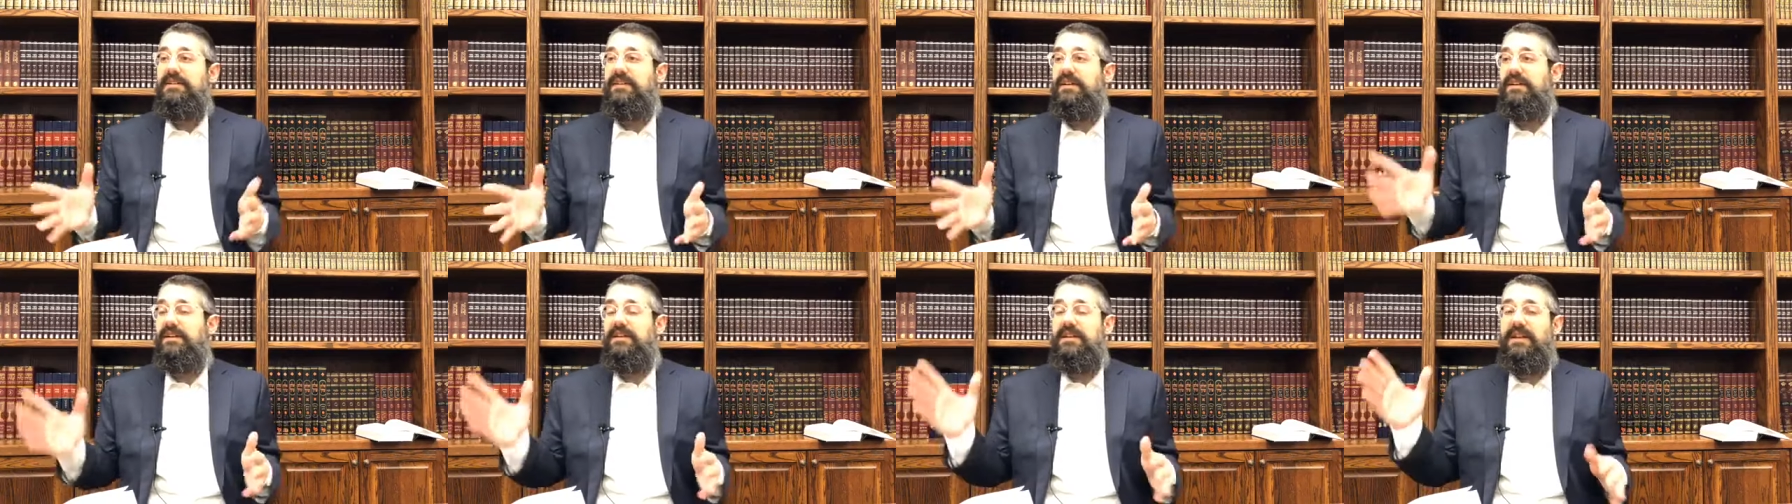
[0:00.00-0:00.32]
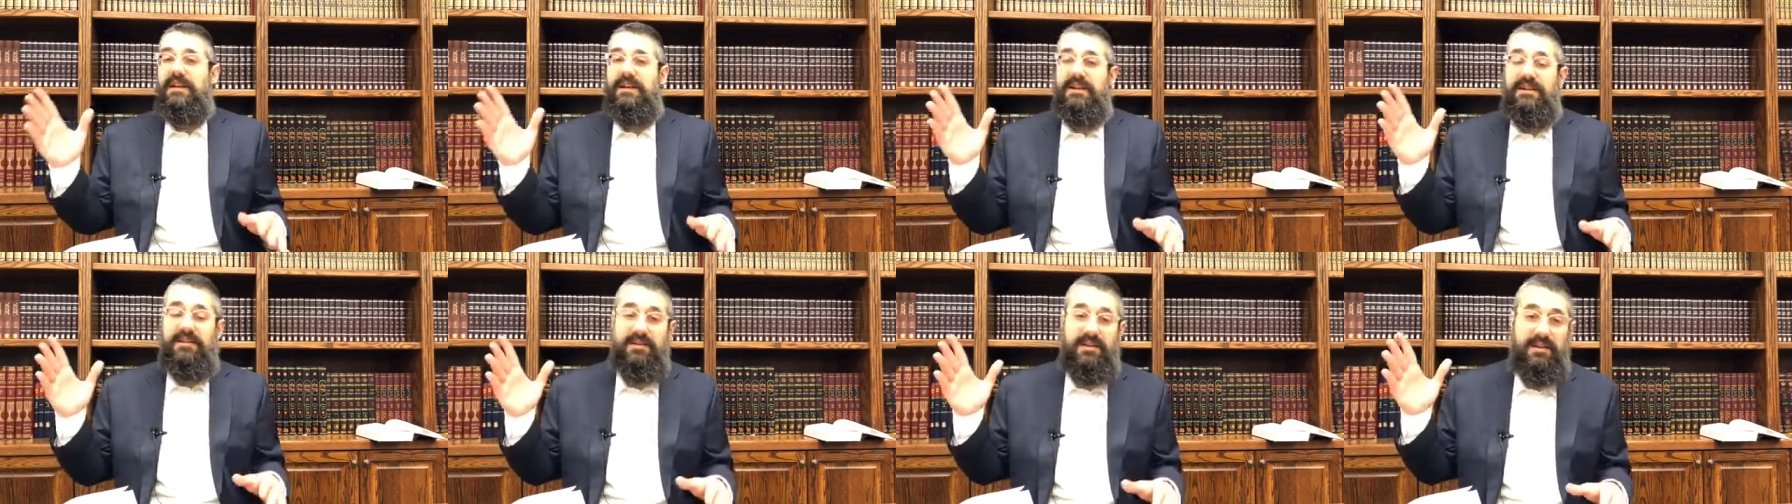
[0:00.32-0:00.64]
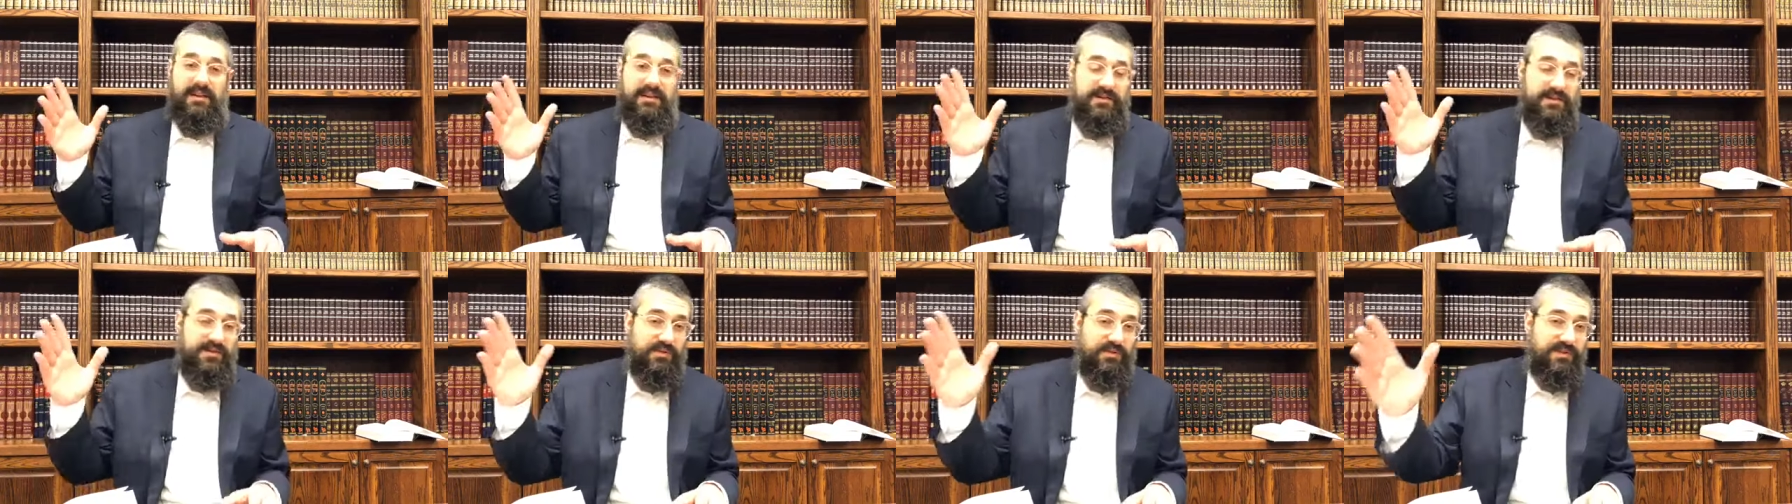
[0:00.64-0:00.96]
The, the,
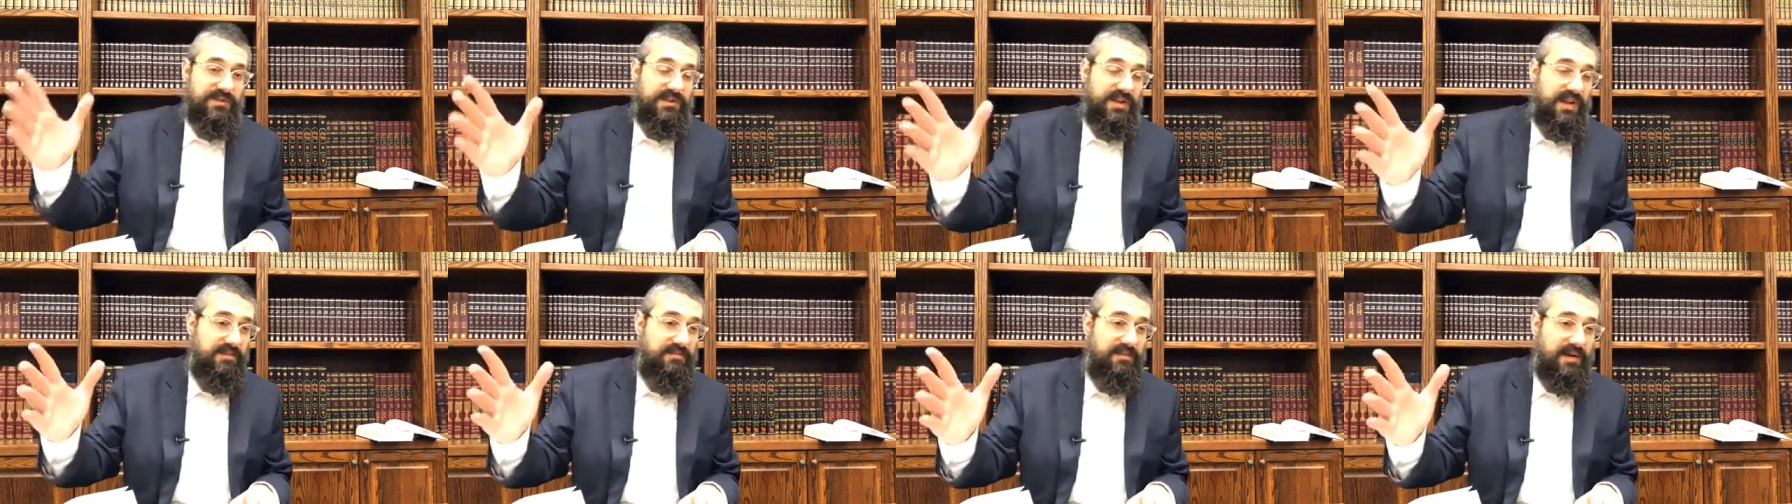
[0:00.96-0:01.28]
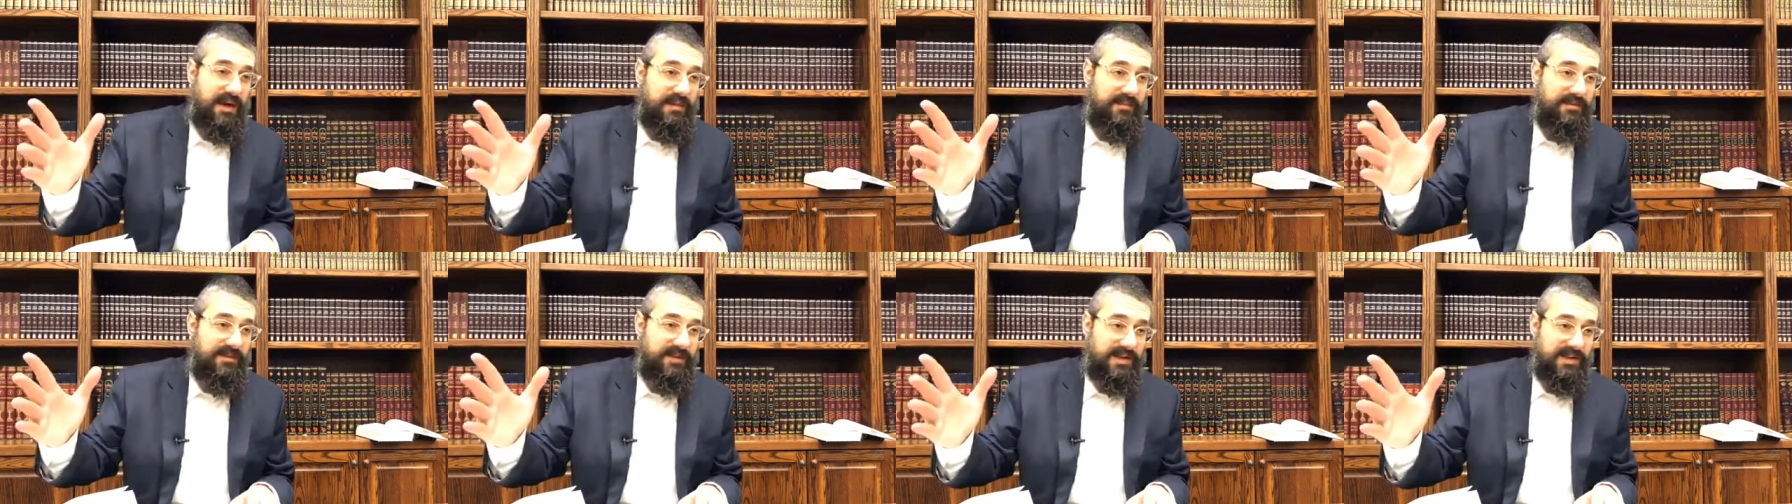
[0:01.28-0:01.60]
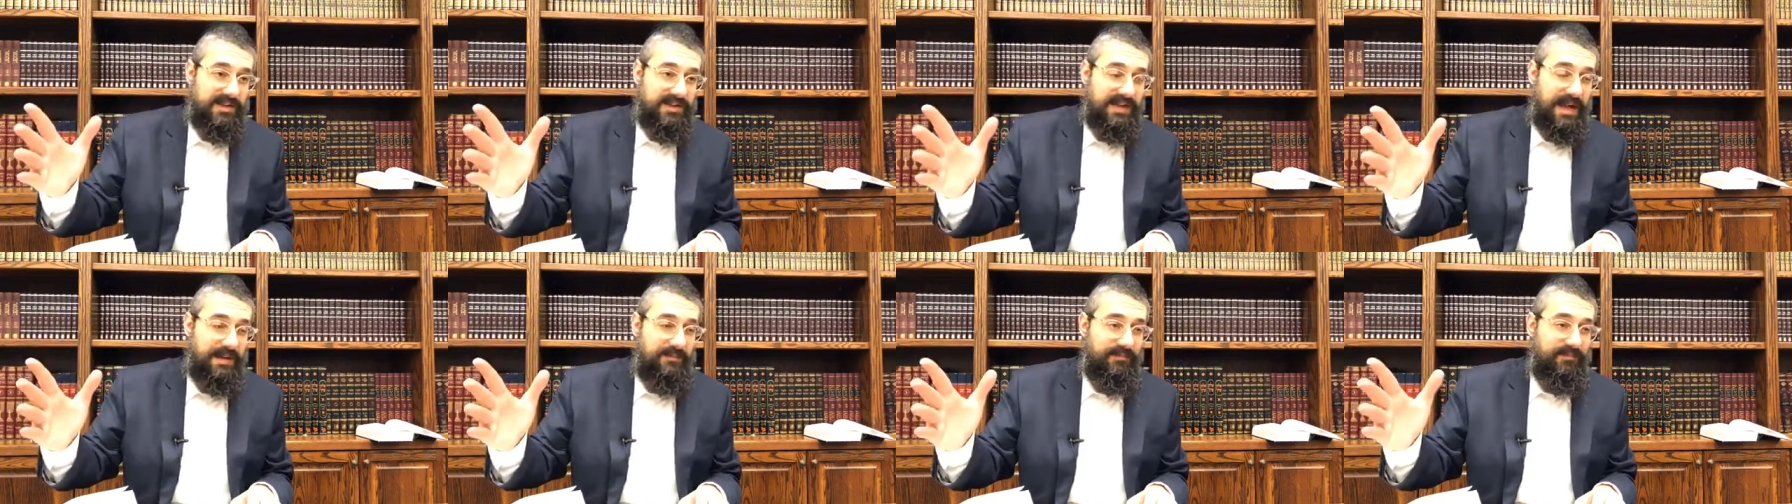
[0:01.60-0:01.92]
the suicide bombers
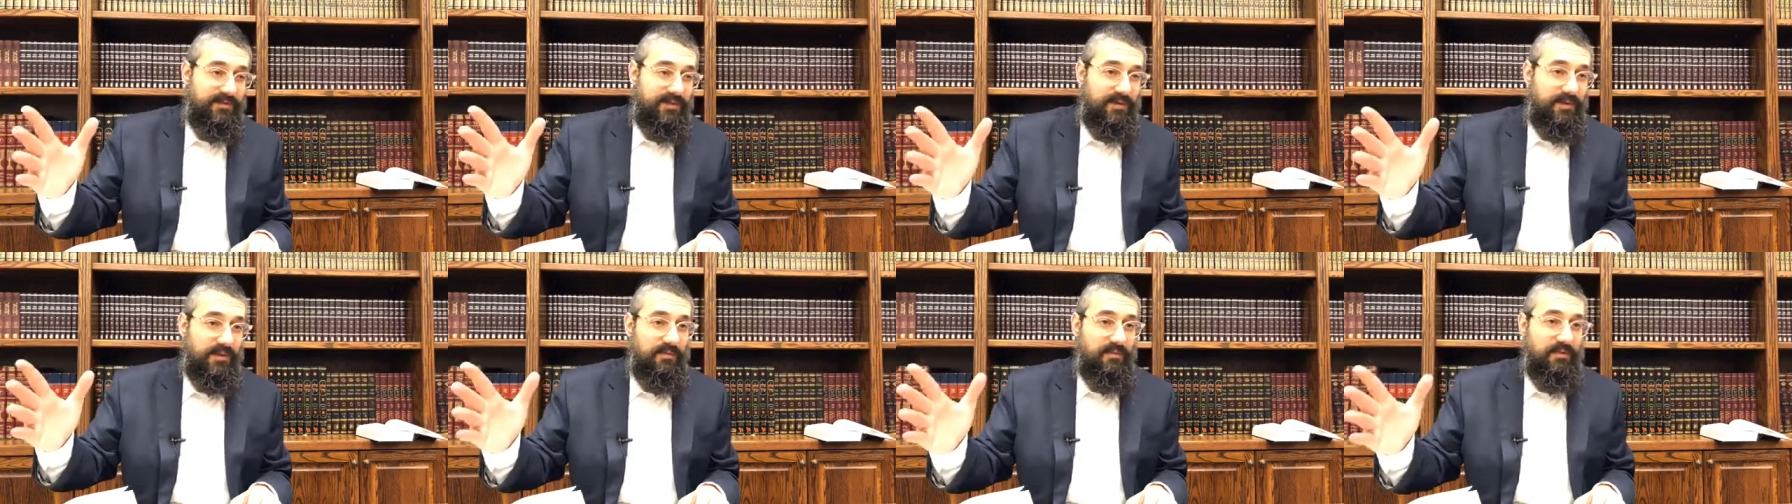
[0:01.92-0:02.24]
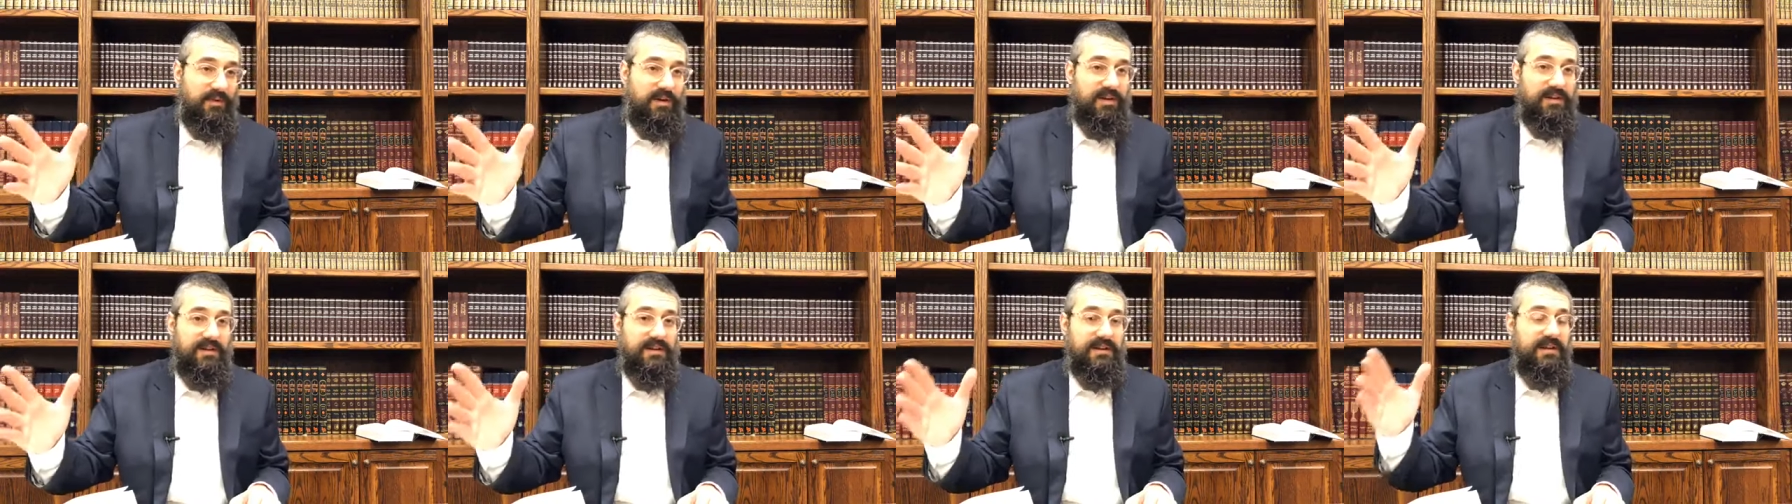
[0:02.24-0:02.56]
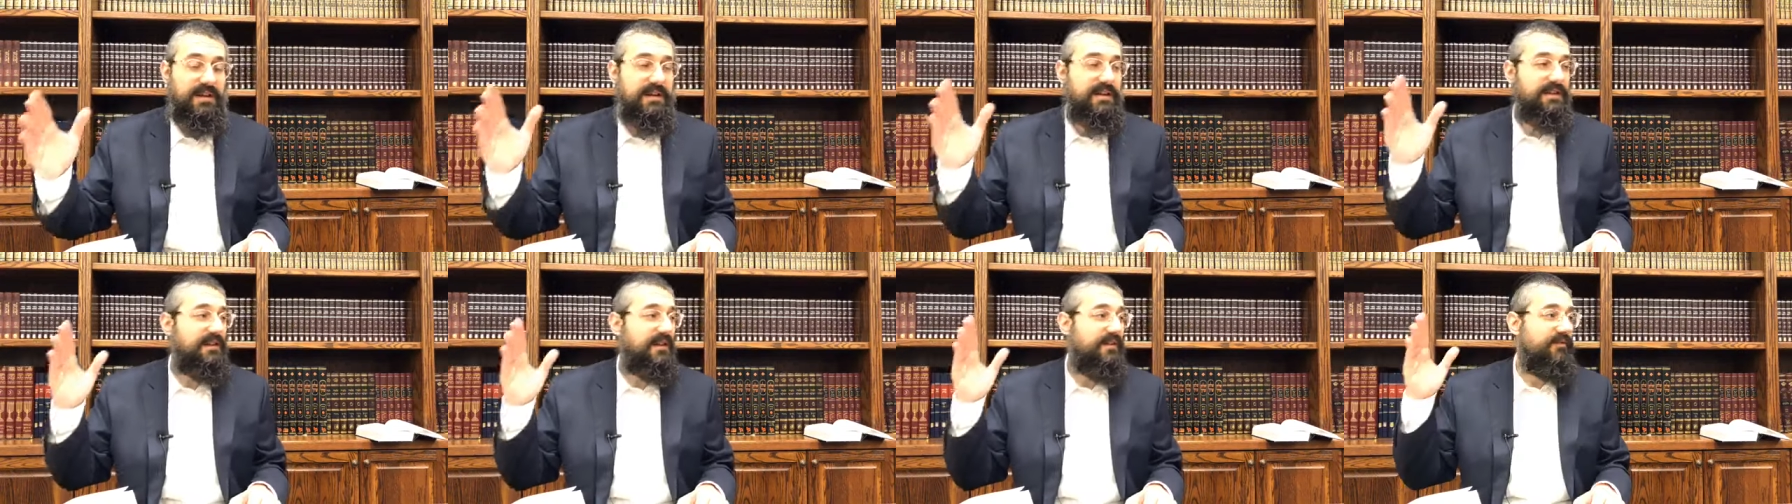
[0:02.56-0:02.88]
are stopped for a wall,